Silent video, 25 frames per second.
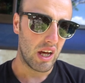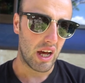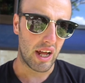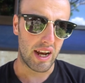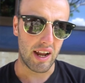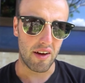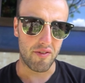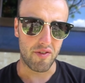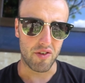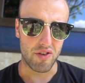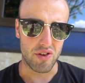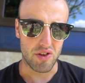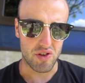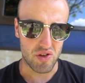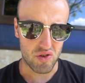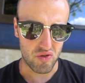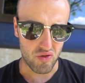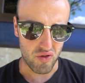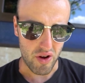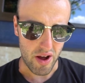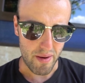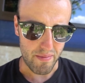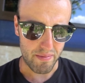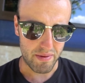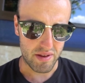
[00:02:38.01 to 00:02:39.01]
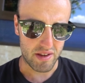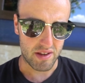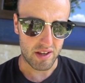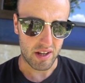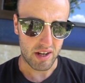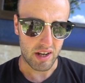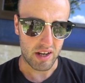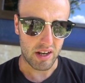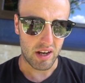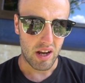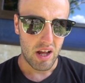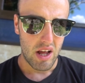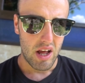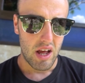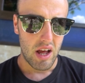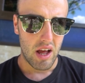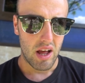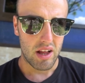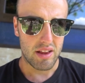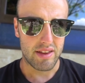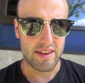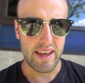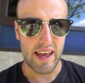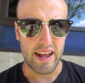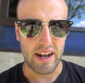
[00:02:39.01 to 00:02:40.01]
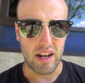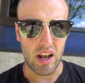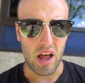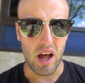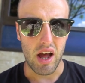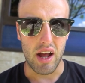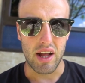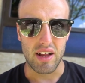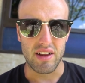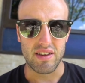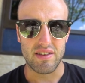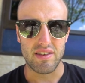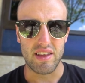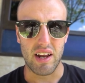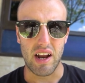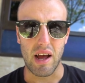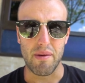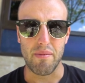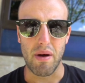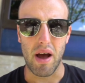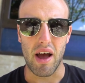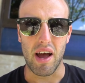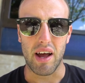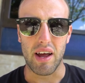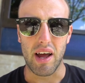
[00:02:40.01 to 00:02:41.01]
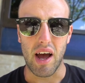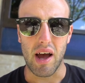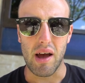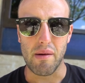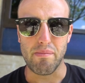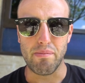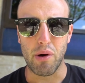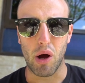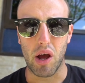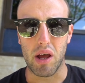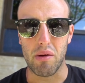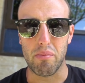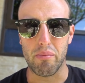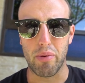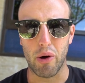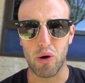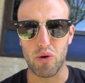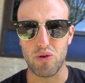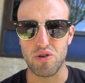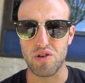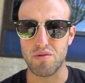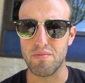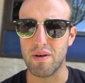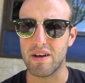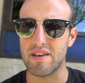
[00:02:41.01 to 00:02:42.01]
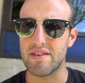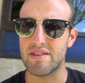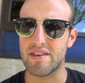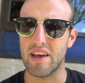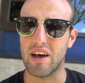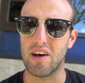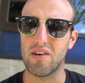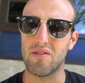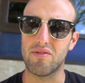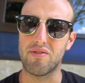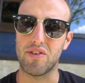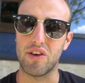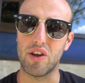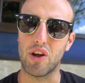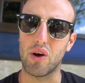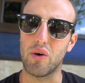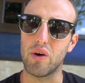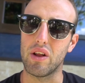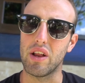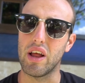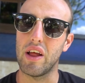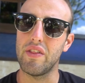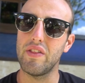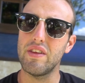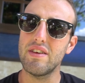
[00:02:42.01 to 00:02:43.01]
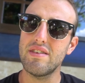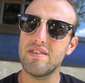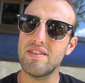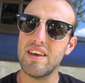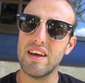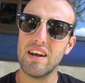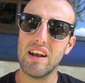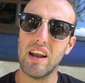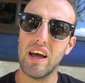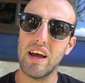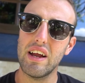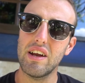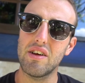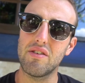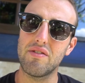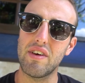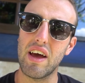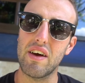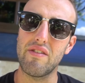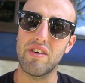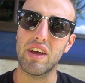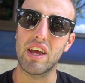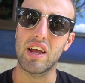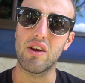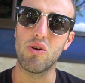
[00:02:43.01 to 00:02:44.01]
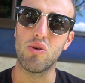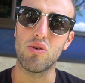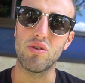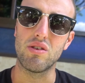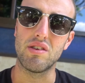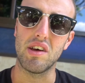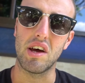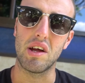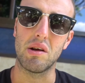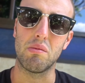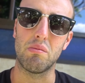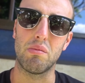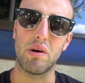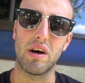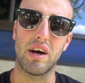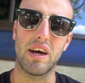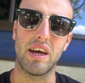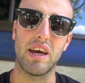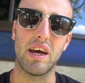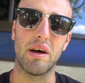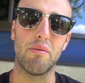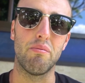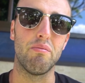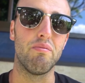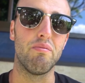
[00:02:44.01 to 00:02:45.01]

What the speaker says: enough on the script, and deadlines that I impose myself, you know, and this deadline of having it all done by